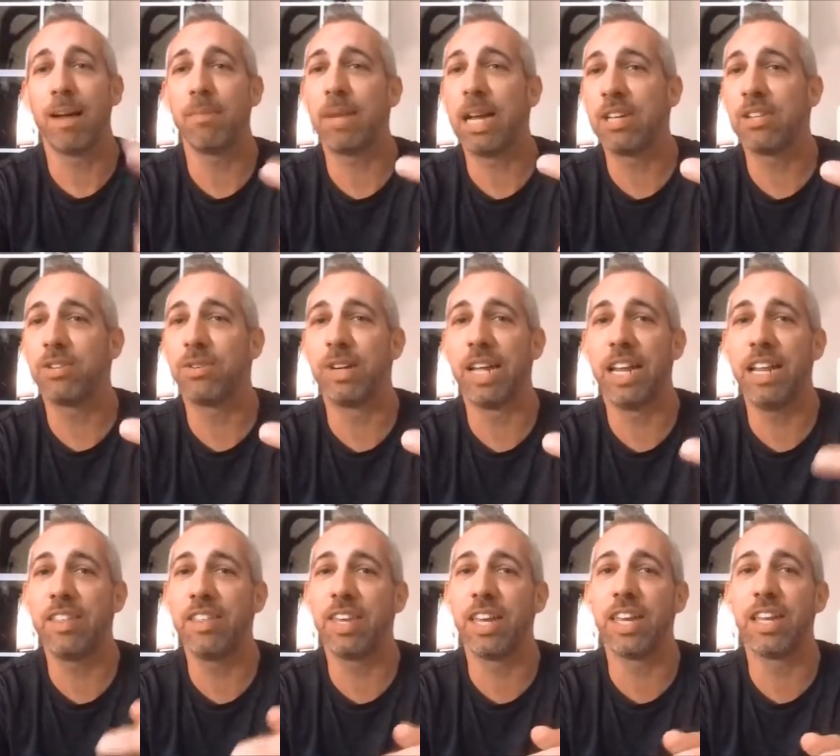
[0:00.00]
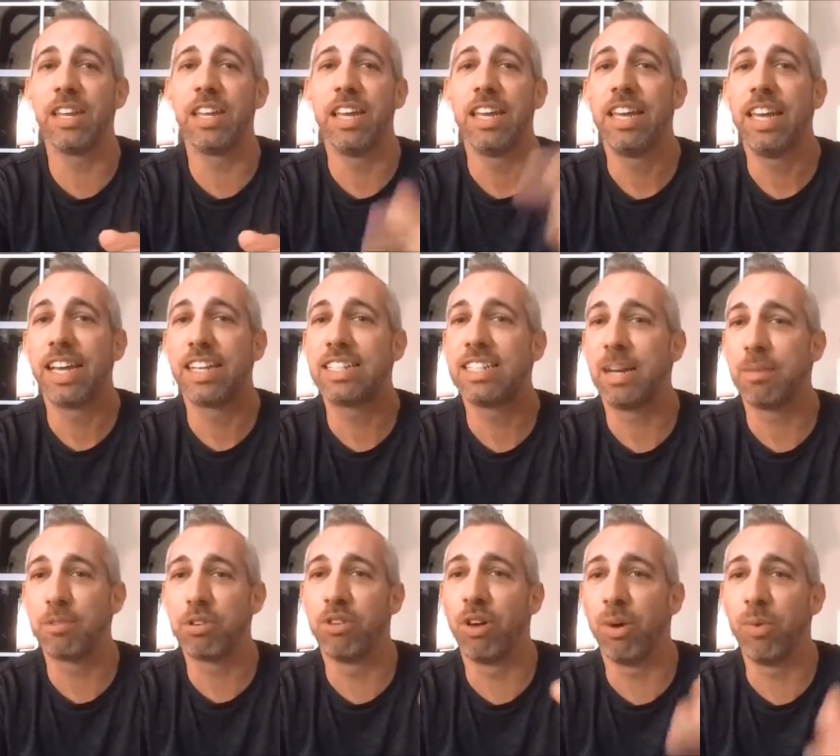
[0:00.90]
I'm not doing anything
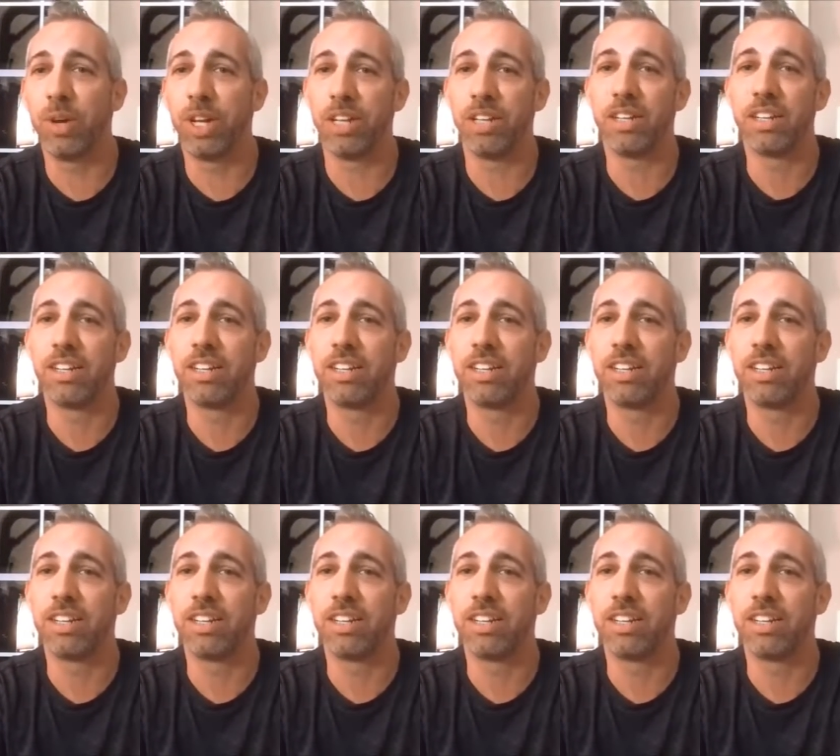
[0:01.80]
except growing.